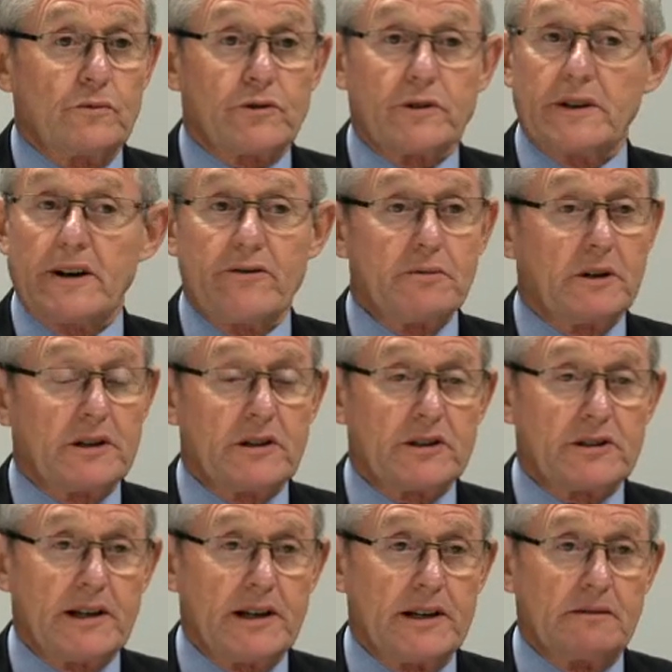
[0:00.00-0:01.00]
treat everybody
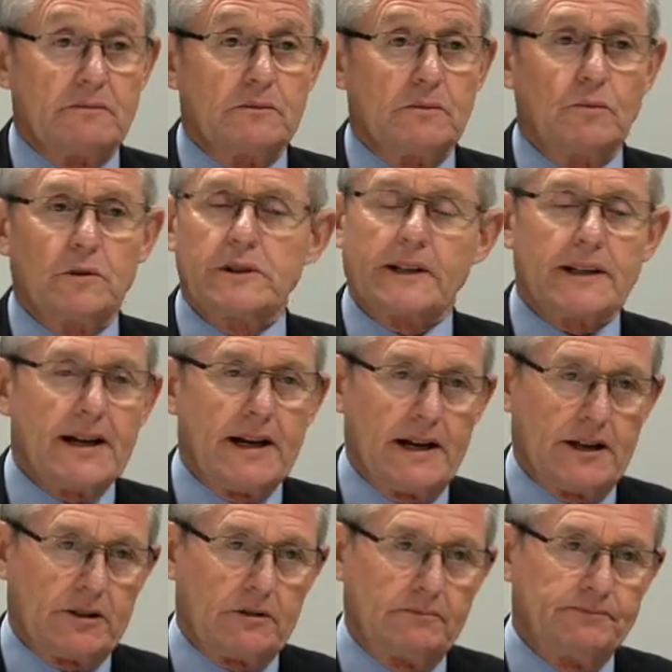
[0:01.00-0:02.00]
the same. Well, you
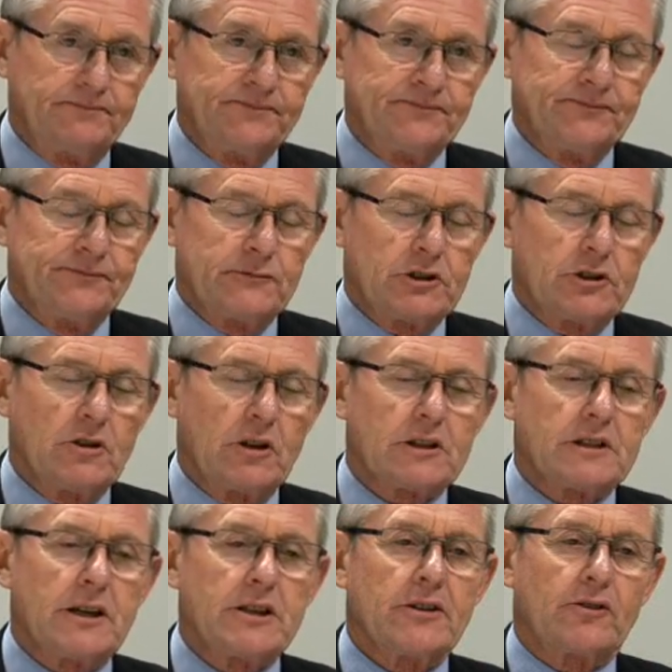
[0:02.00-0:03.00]
can't. It's not
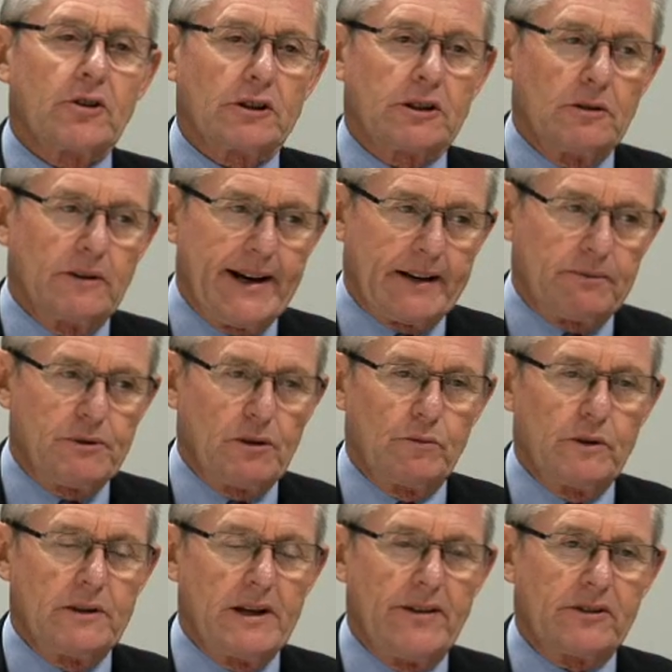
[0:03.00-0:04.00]
as though you've got to act, but
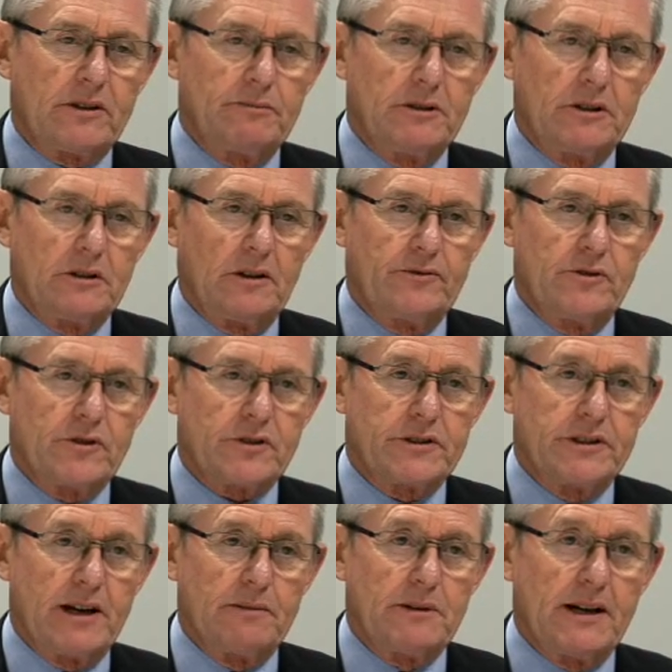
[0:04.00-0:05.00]
we have to be
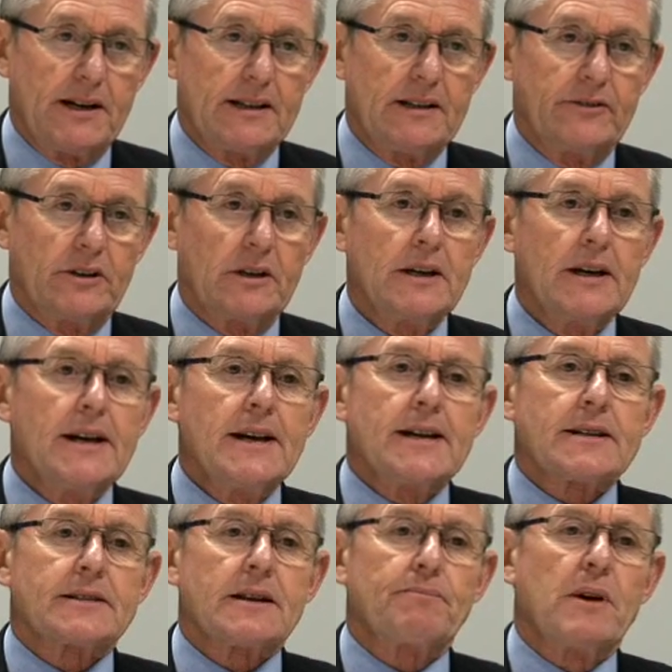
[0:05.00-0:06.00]
diverse in our behaviour.
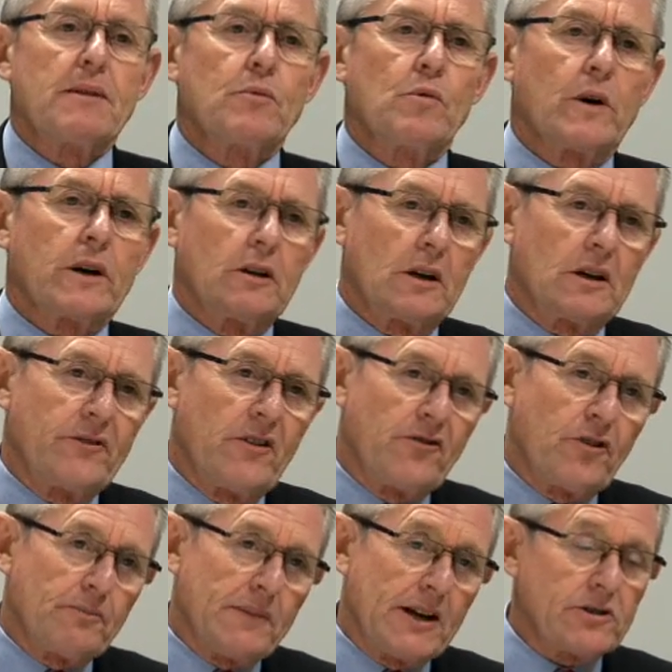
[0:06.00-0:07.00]
Some people want a lot of
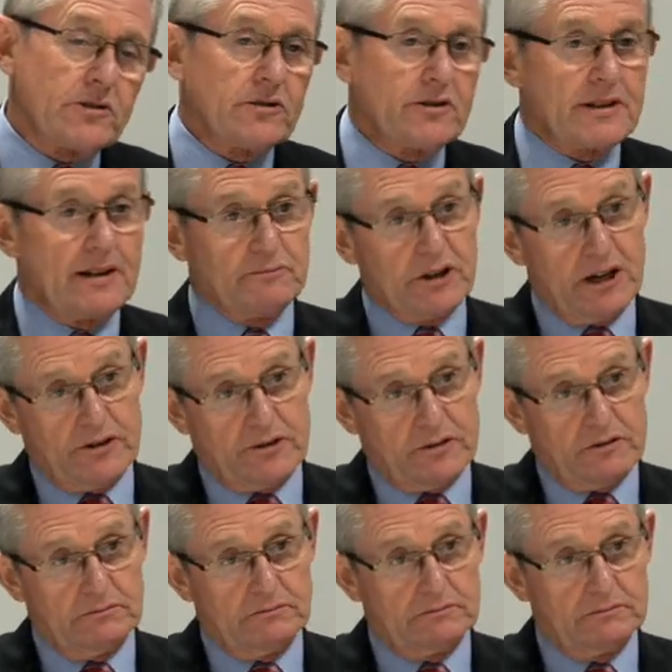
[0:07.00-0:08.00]
information, some
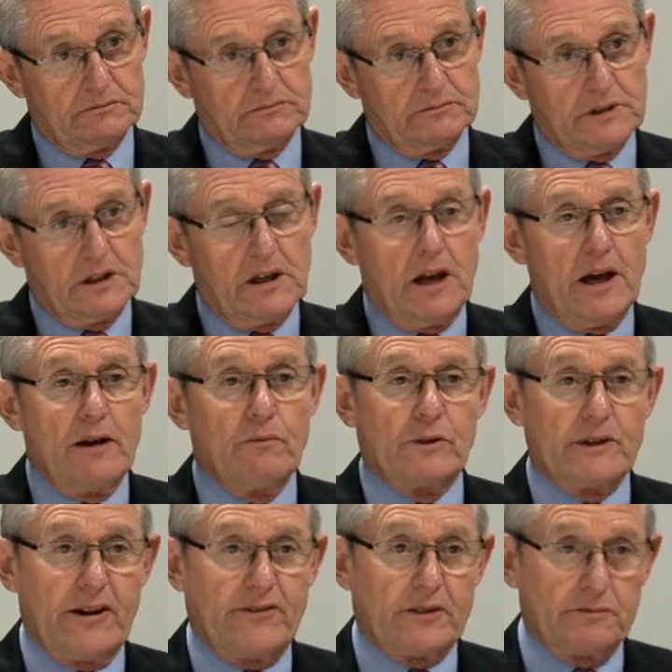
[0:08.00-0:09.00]
don't. And
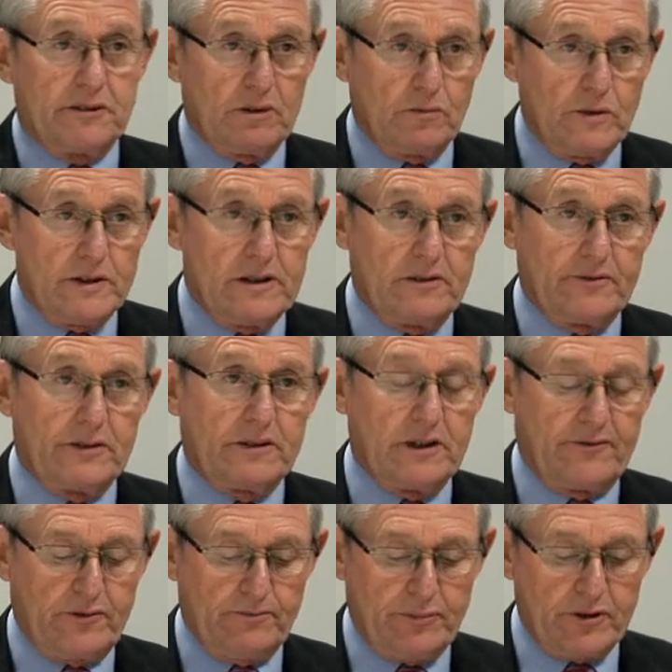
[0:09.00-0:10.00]
we have to be aware of the
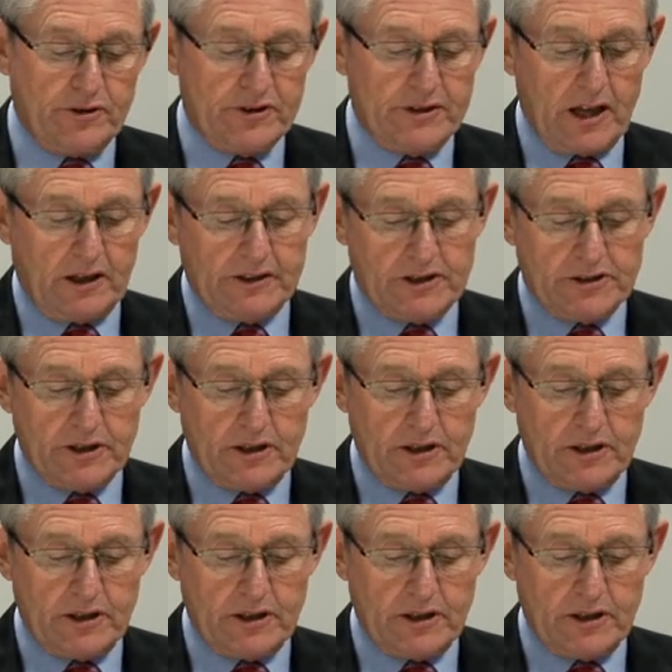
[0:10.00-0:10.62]
different personality